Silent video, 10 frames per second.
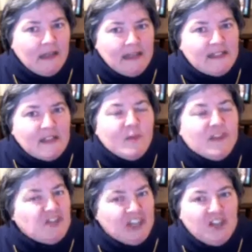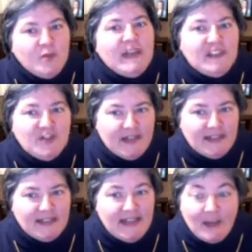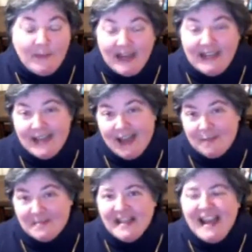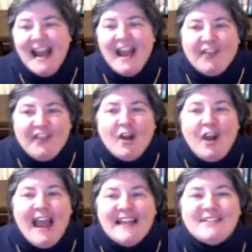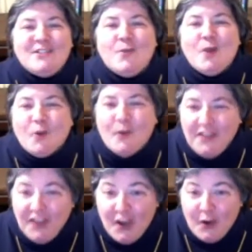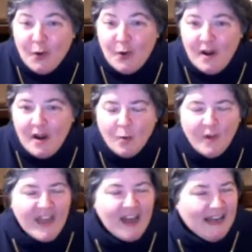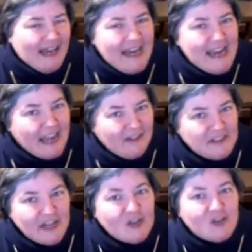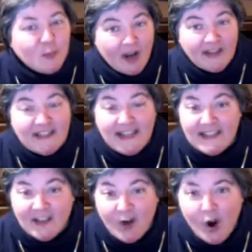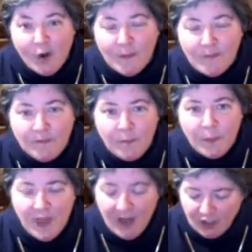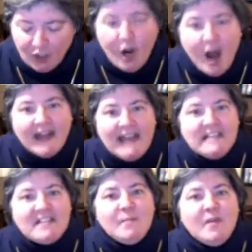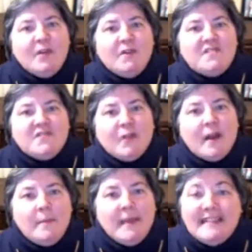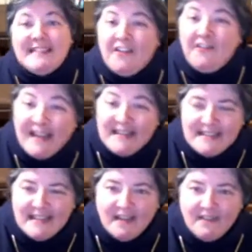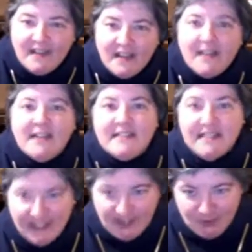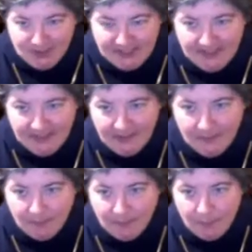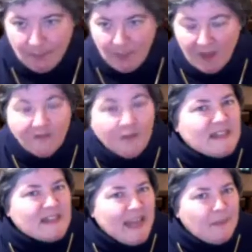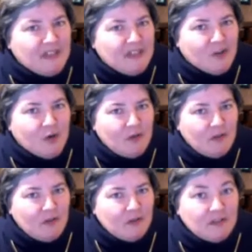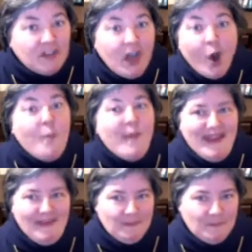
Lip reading: listen with genuine interest, and many times they'll ask to work with you without any kind of sales process at all. Your audience moves from defensive to interested, from skeptical to open,